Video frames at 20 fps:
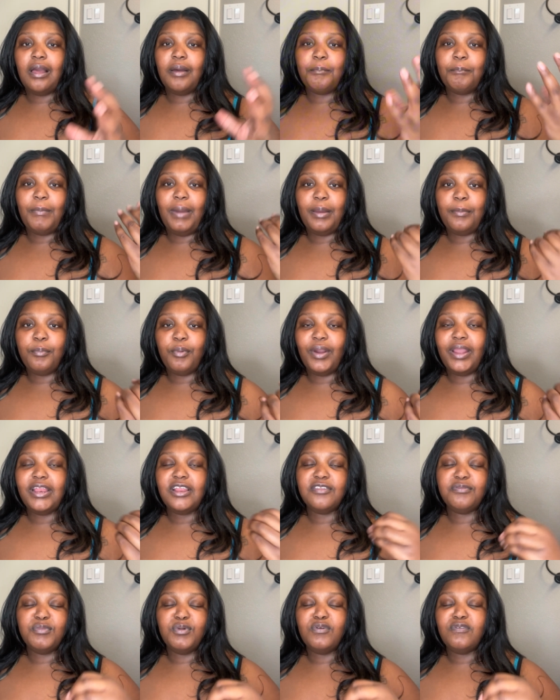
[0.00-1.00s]
My brain
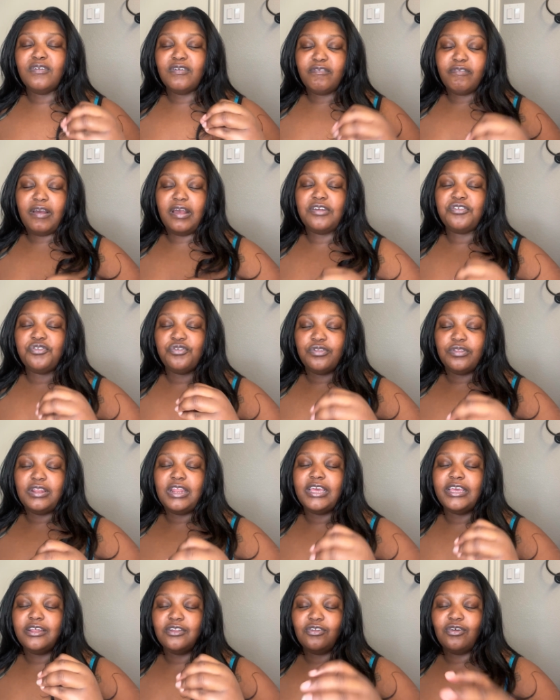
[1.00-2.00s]
is moving faster than
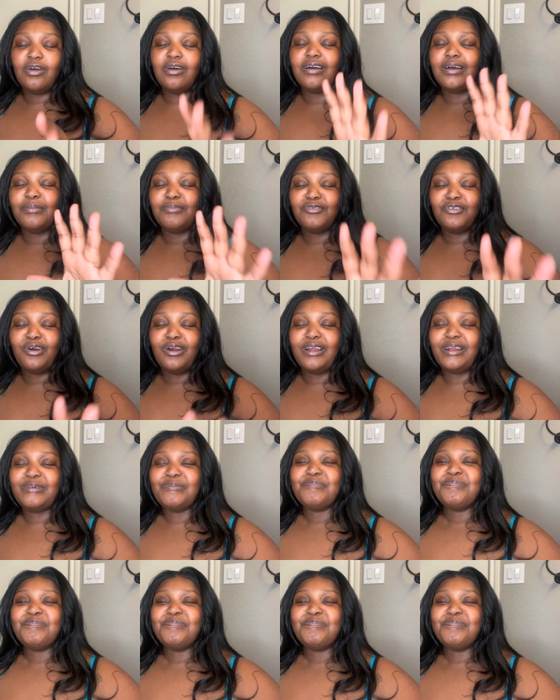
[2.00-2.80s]
I can talk. I'm sorry.